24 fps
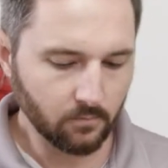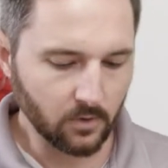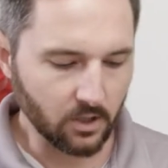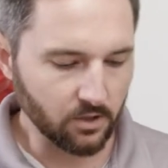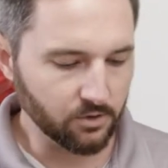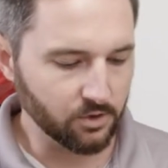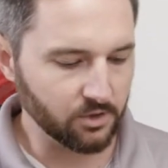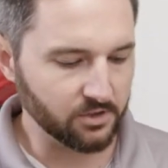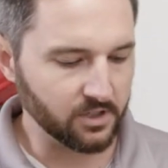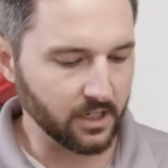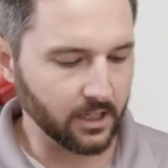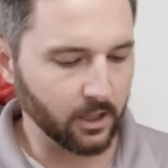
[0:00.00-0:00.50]

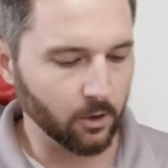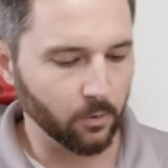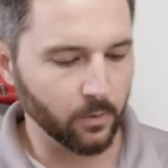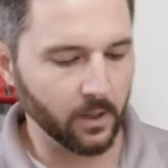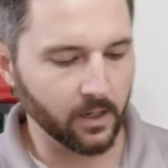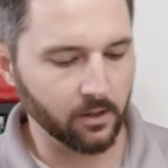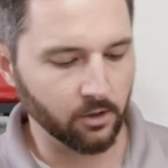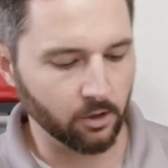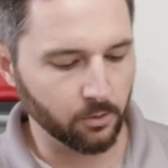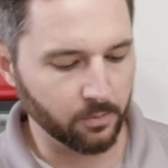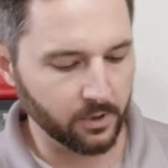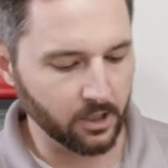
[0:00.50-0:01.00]
Just like a
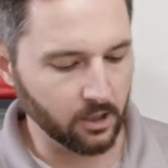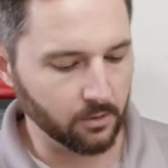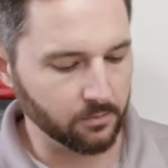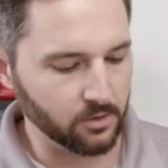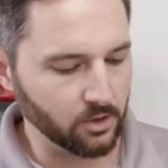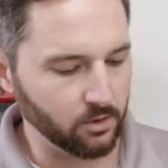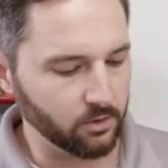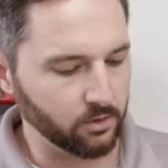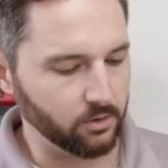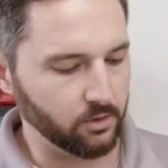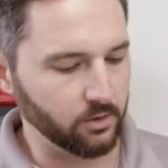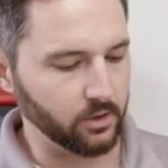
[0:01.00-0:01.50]
regular
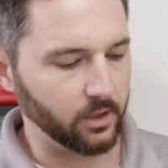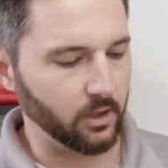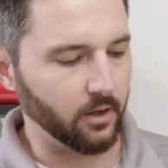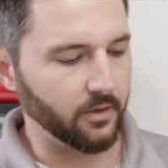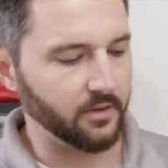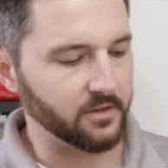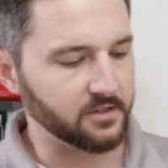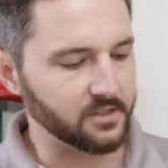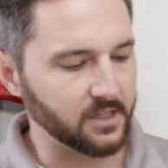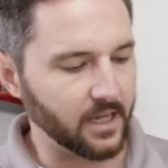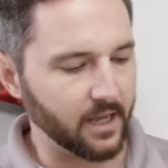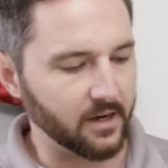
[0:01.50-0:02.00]
PMU, you get all
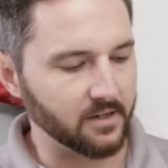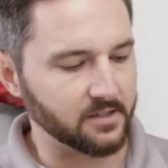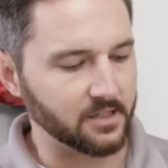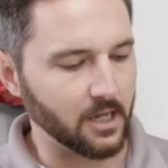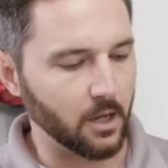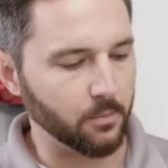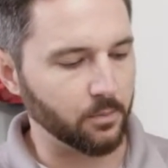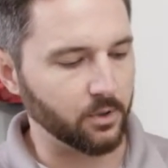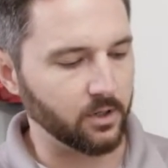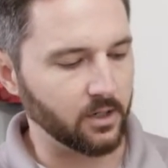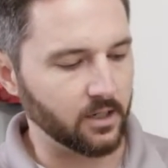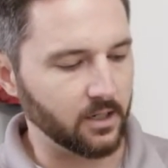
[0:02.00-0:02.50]
the status
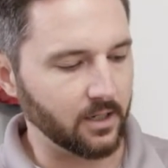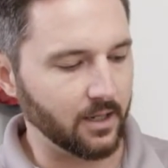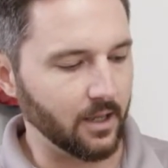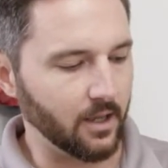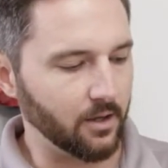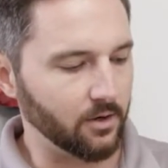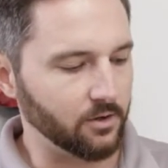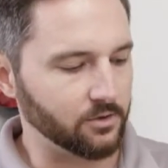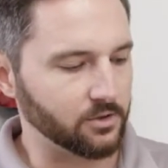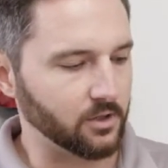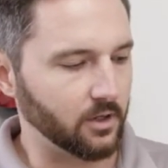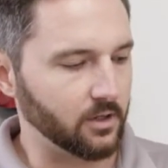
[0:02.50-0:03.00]
output
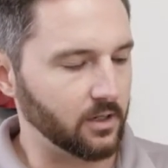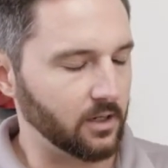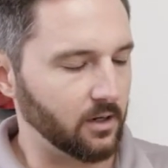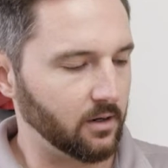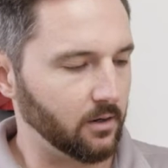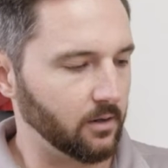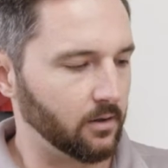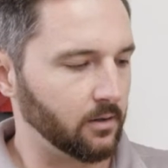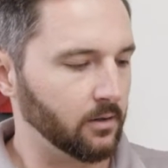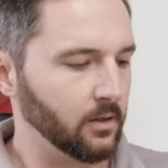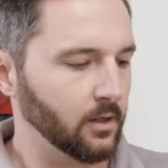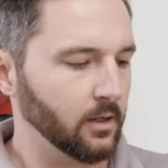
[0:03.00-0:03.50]
indicators on
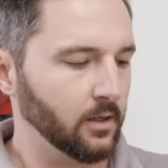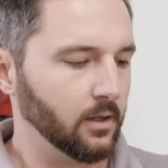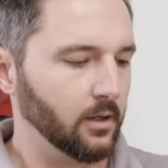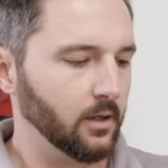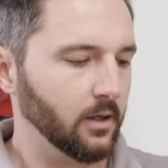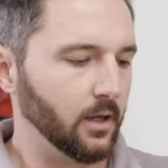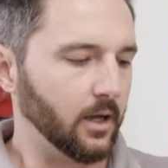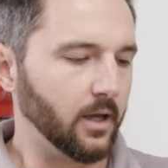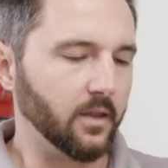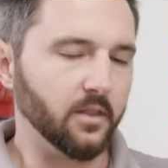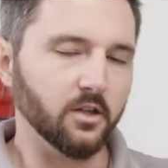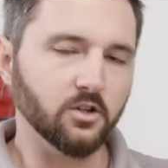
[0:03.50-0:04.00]
here.
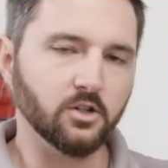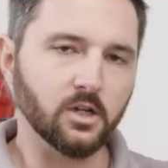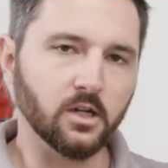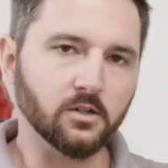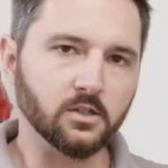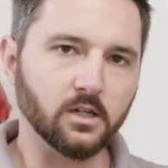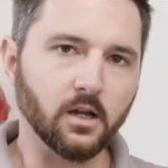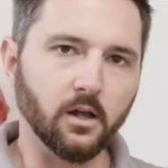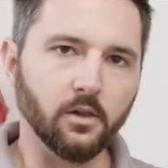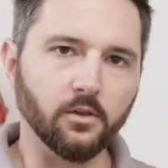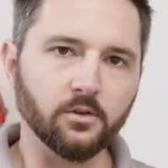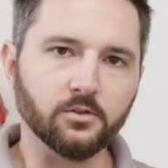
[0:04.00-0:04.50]
Uh, they
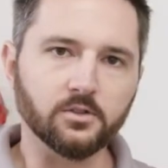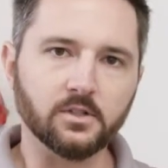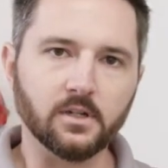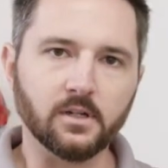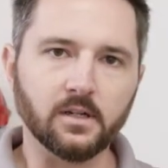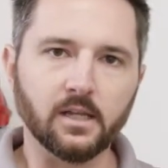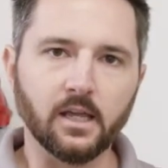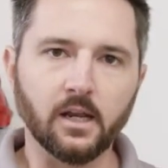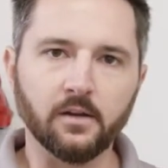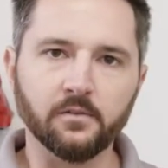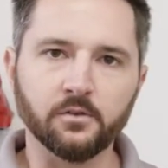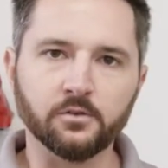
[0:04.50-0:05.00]
change colors to
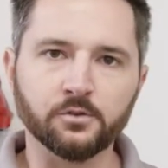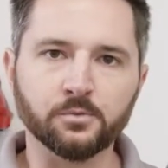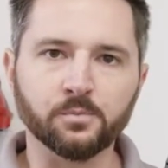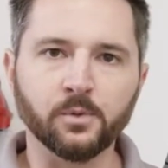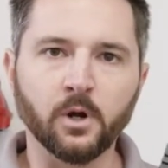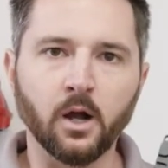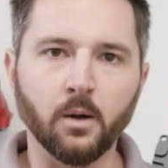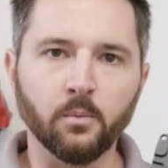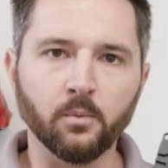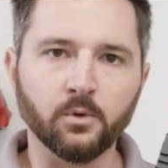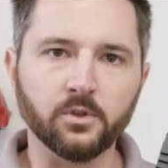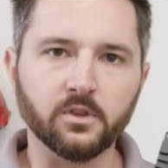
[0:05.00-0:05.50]
indicate if there's a
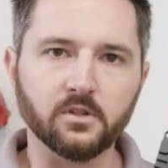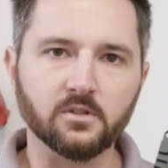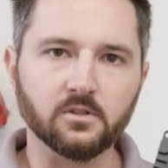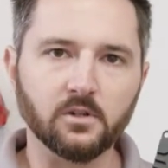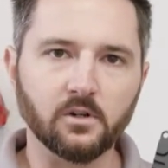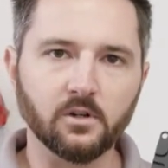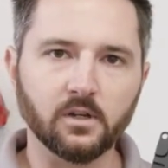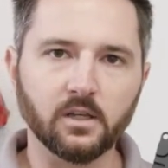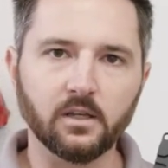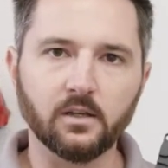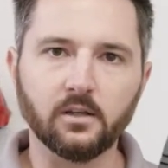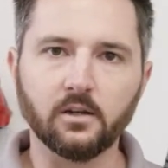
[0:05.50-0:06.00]
problem with the
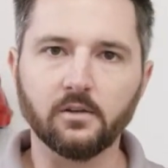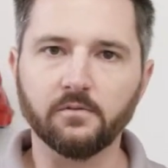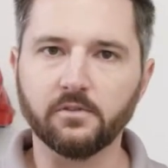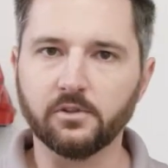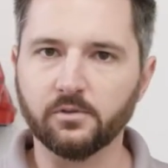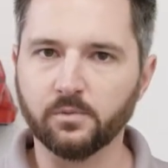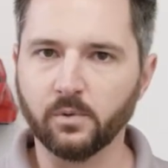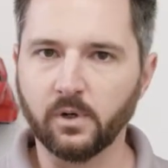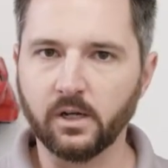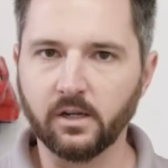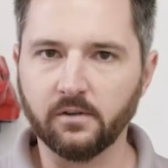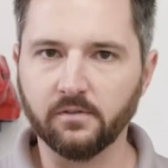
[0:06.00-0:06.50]
circuit, if
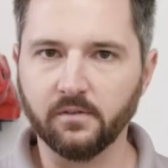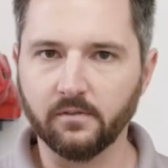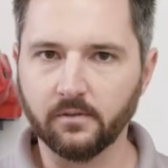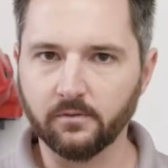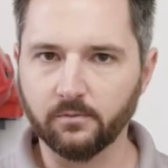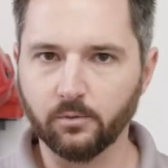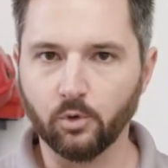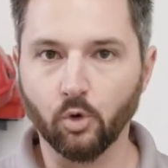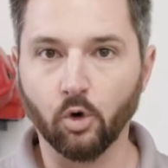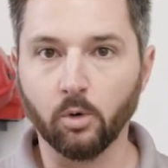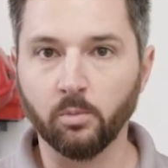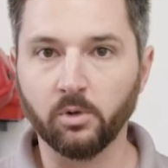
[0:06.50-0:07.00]
it's running
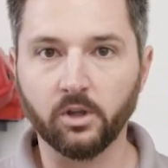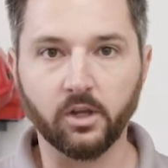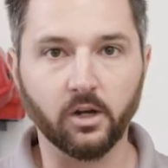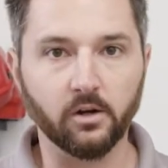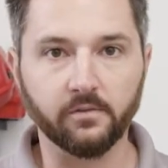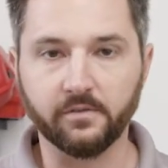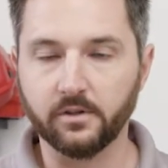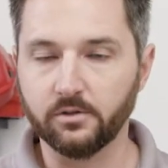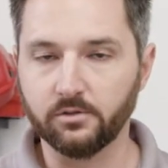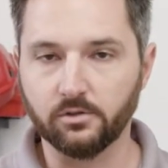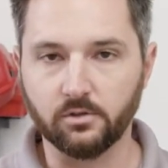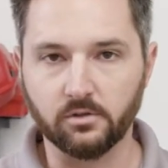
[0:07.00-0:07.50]
normally, or
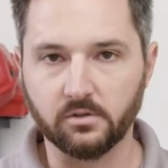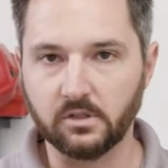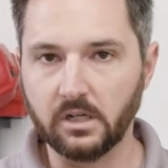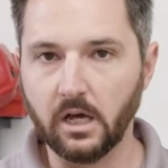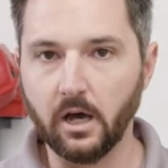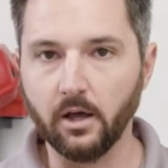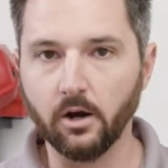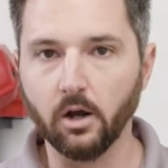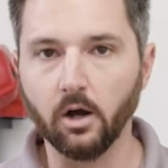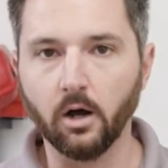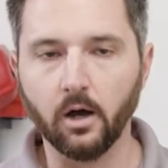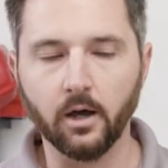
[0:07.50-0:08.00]
if it's just
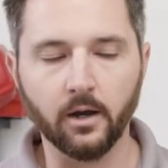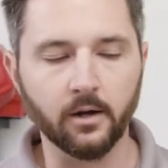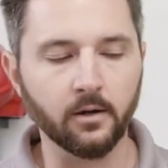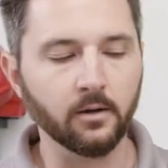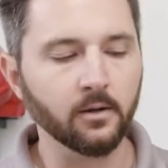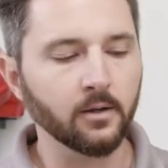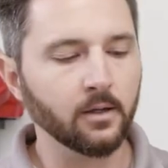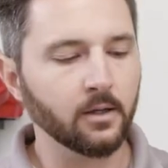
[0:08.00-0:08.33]
not on.